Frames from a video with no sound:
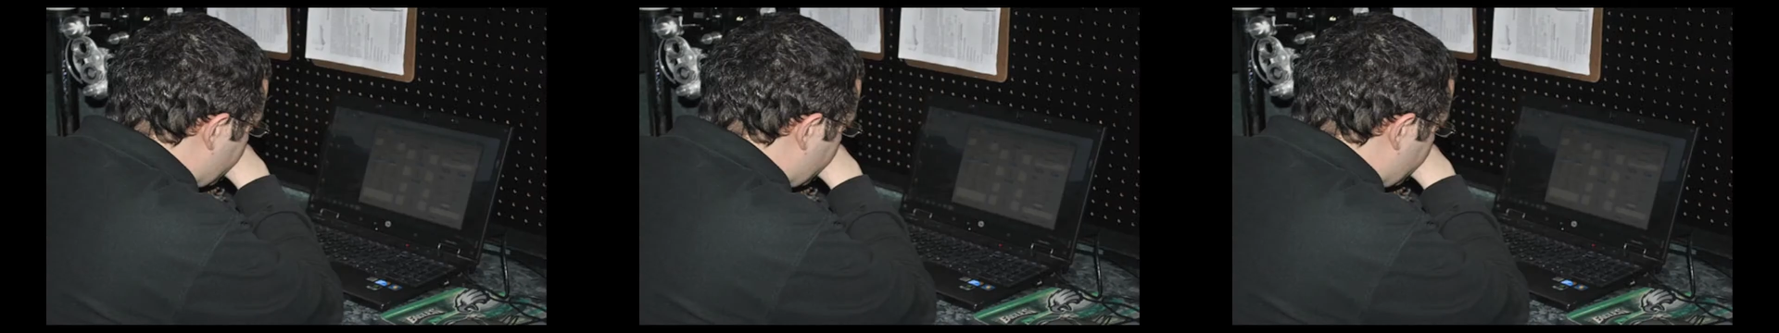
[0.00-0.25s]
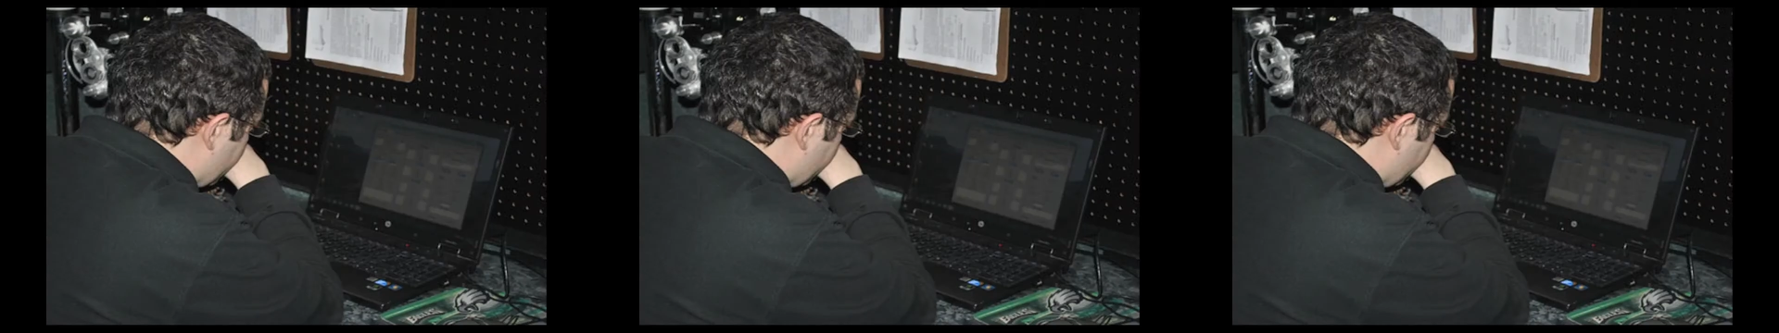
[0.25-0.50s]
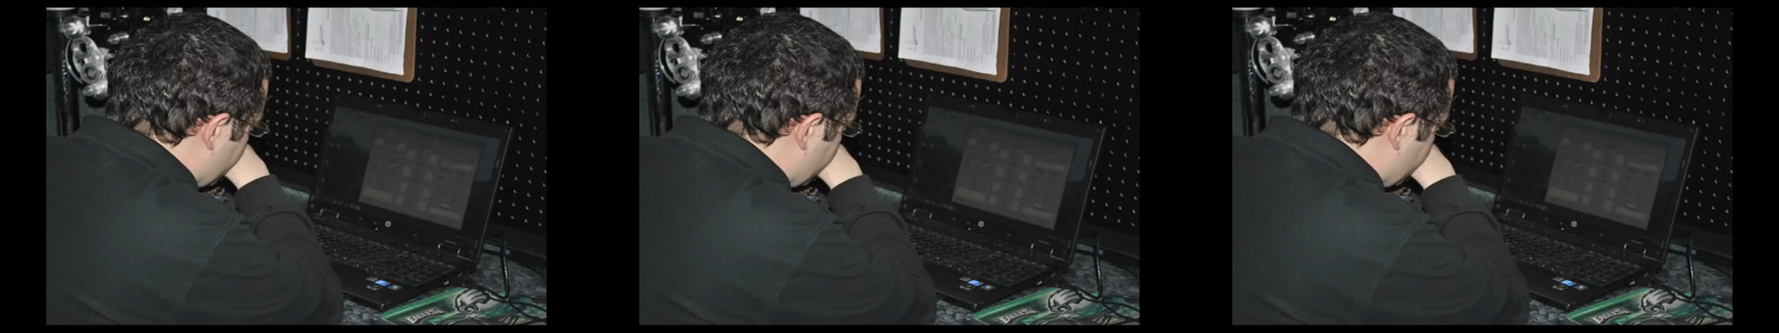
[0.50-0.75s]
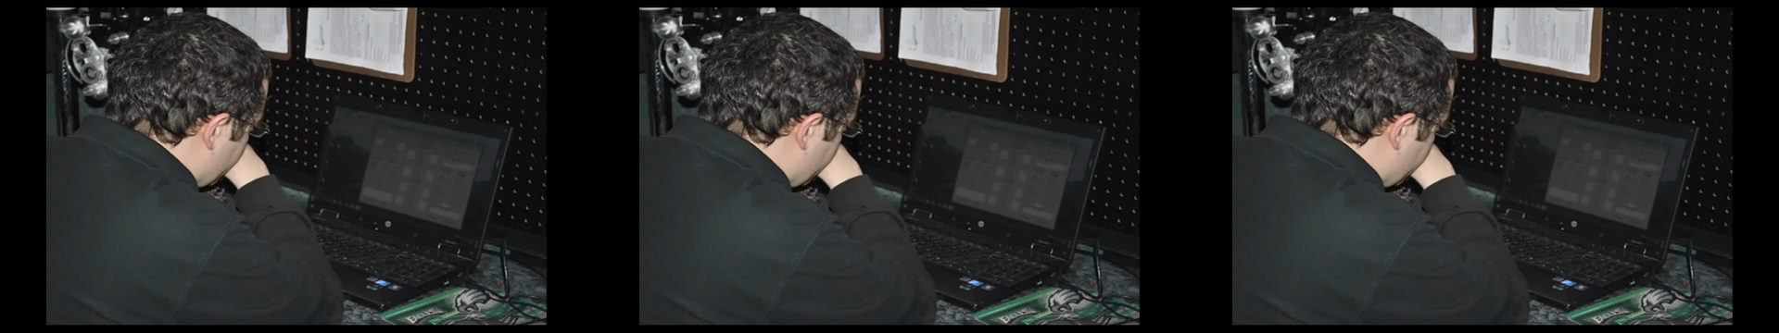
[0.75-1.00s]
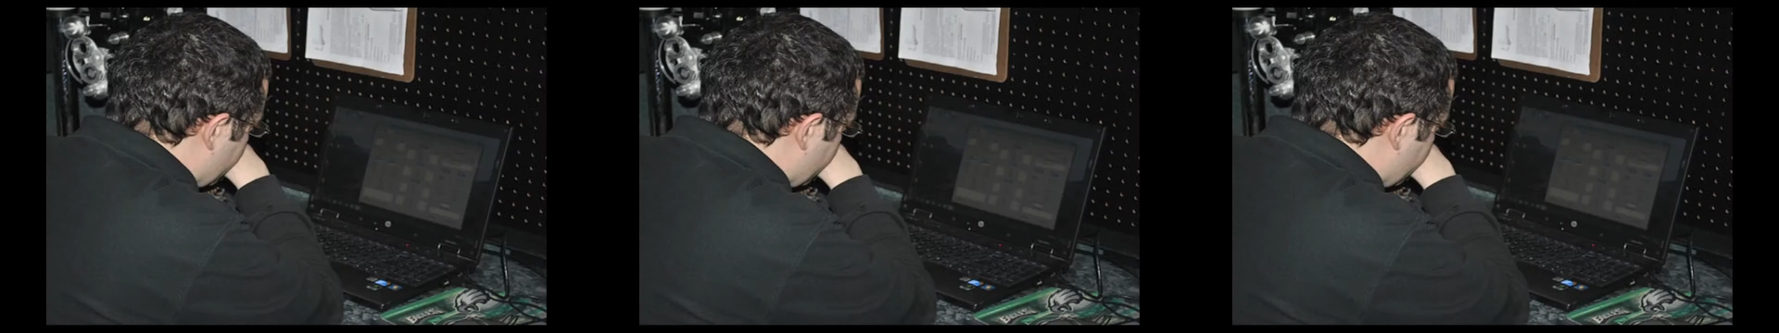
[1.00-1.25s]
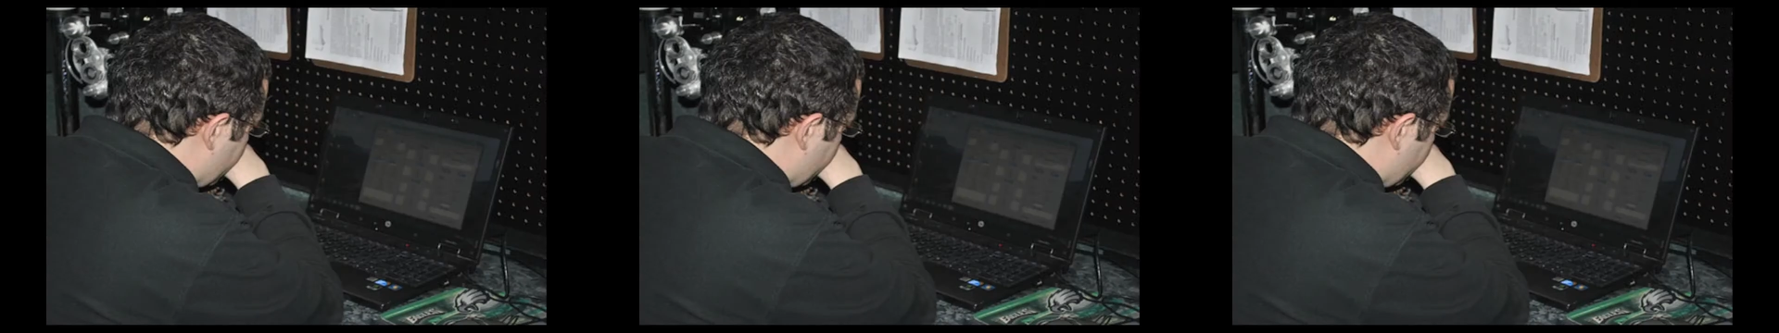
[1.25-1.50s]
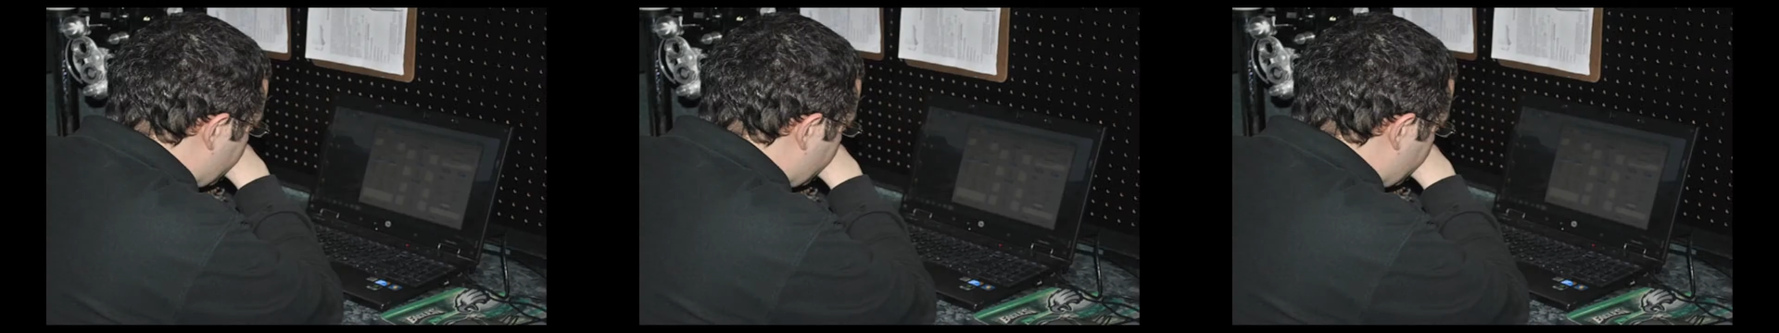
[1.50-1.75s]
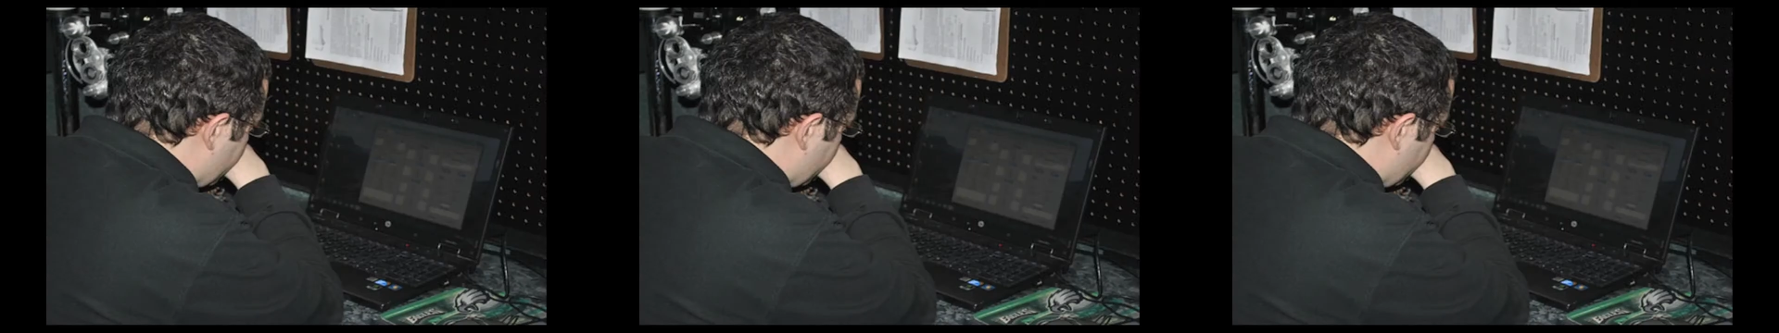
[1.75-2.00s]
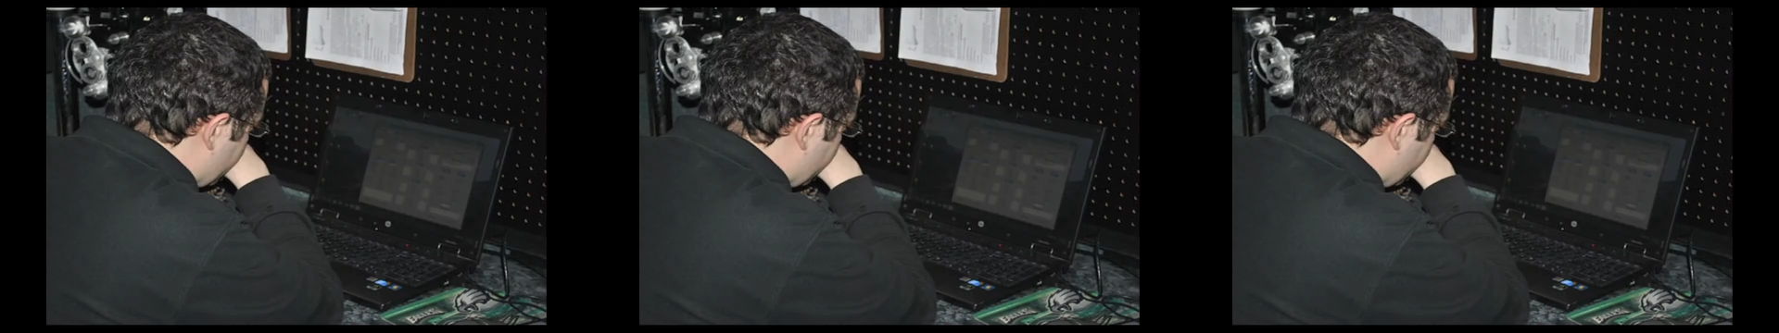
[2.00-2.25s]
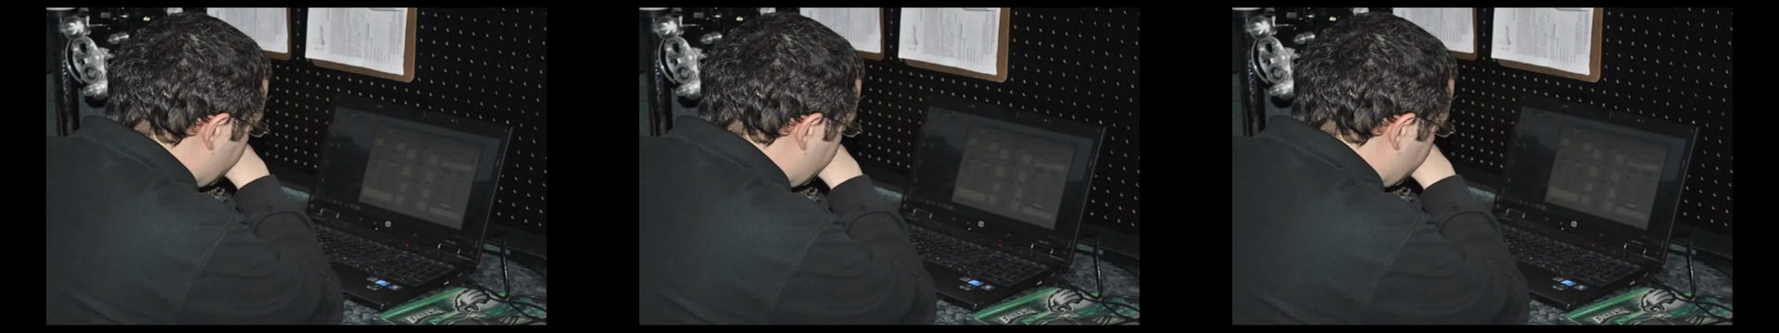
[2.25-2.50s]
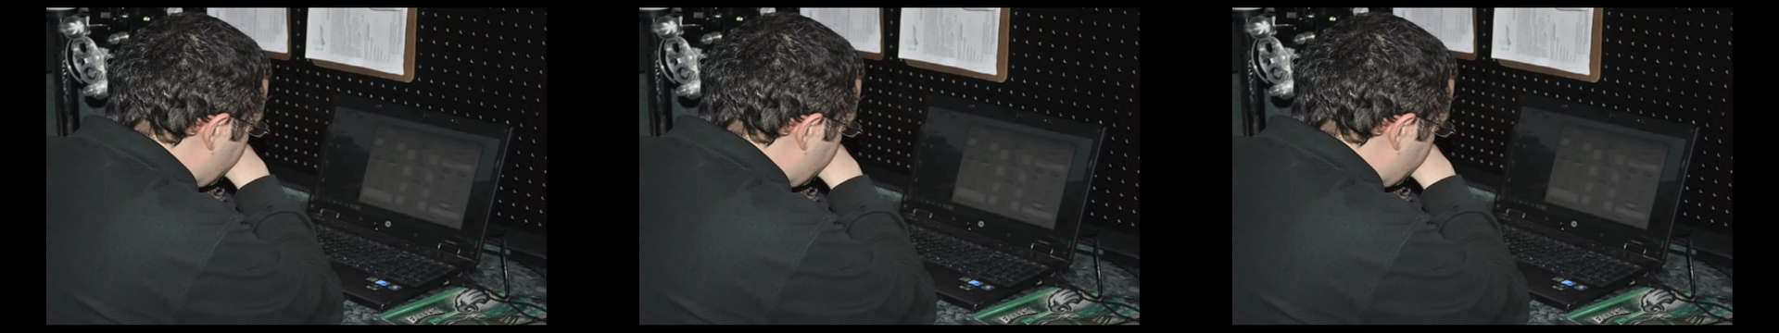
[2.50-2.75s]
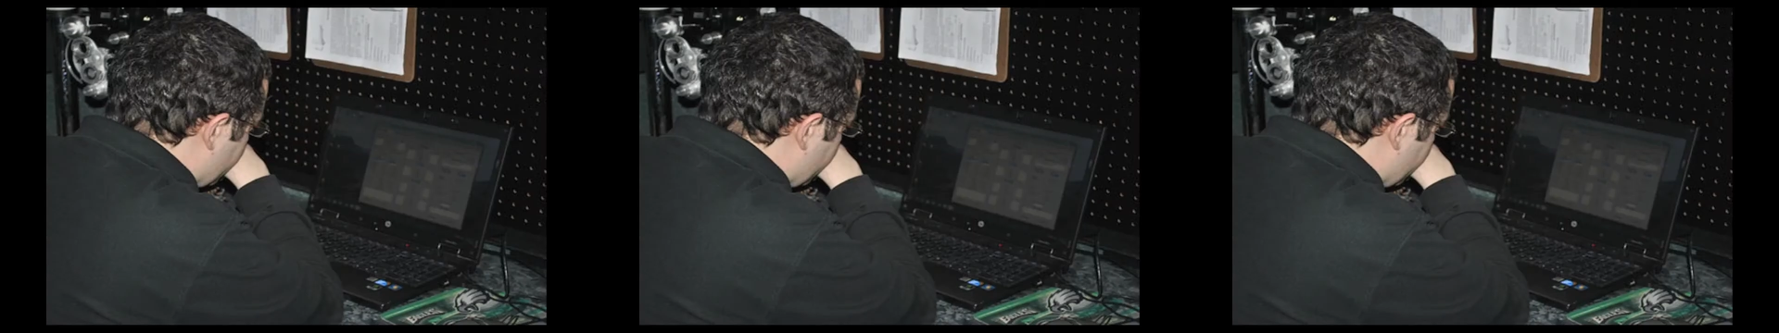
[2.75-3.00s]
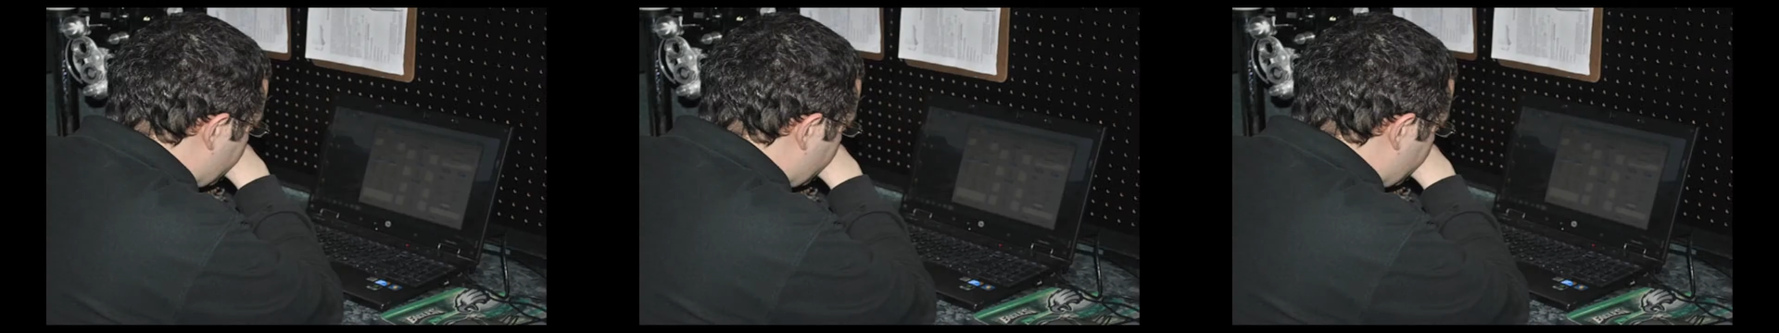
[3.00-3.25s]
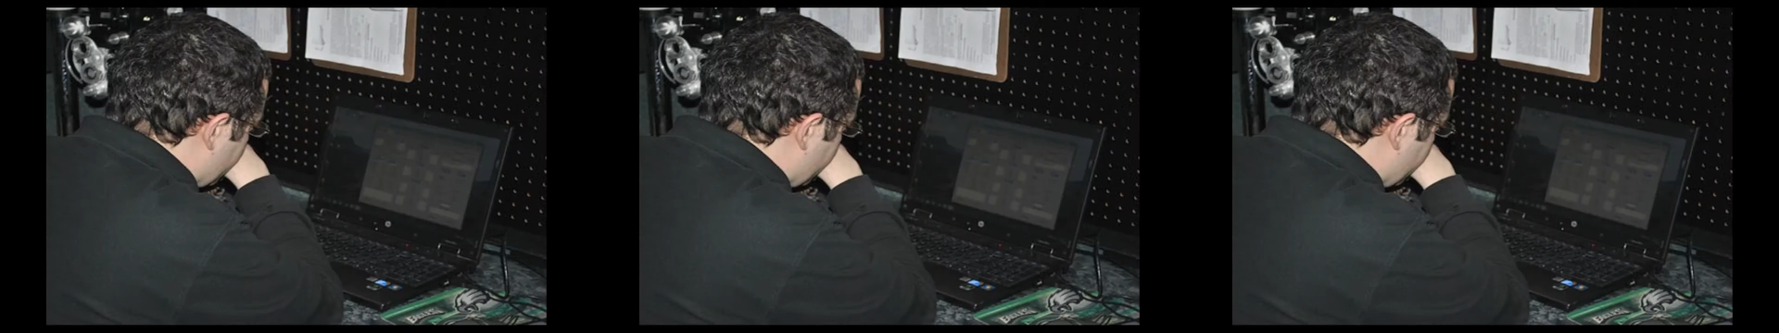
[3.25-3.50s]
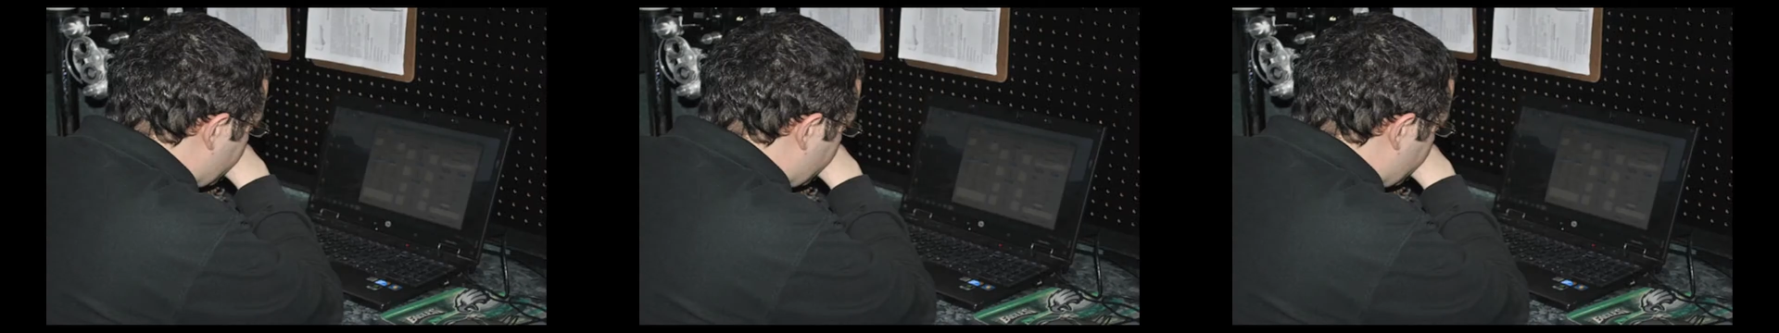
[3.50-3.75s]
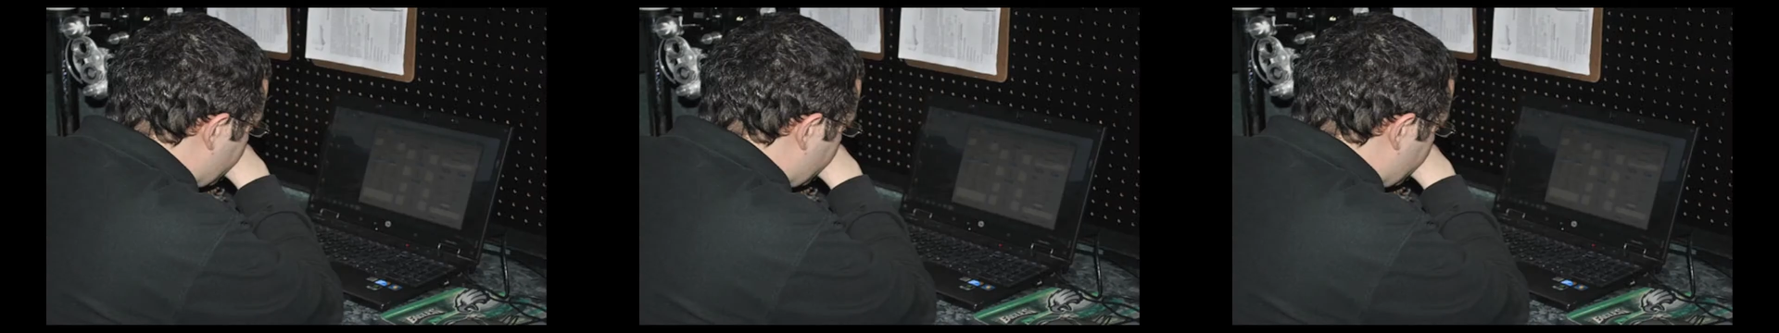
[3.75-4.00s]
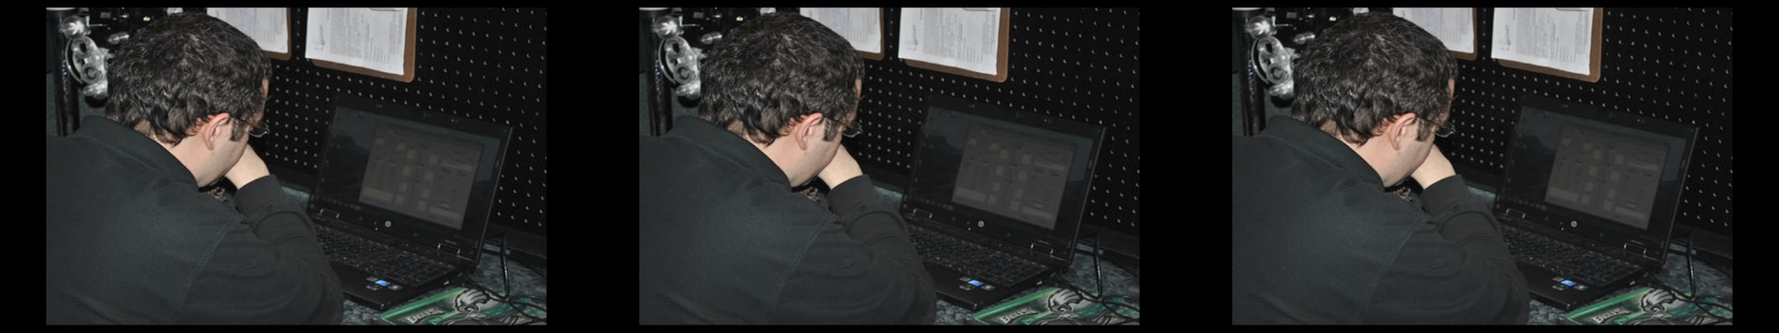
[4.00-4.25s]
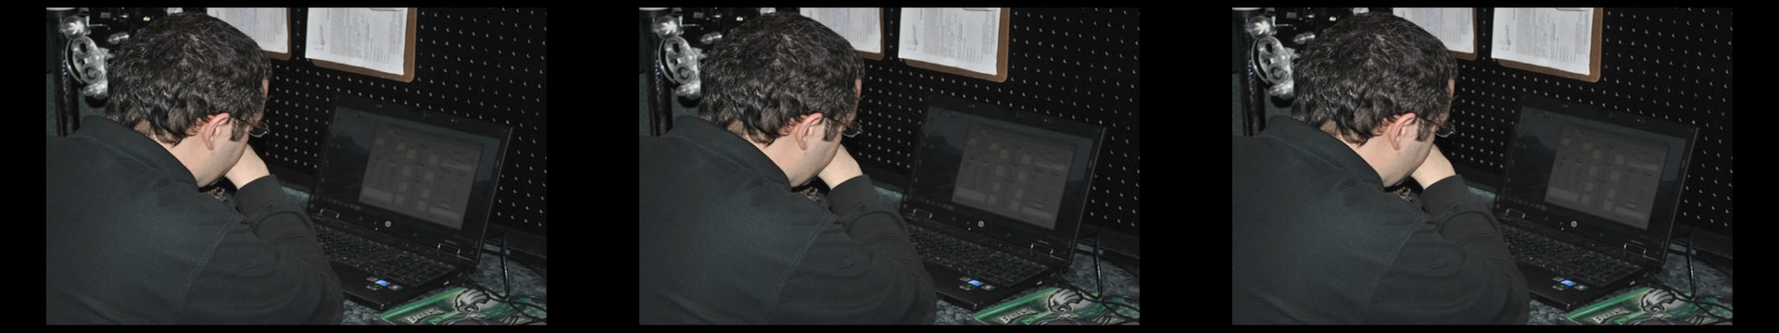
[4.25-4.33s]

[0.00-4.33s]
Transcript: Nobody's mouth can be seen.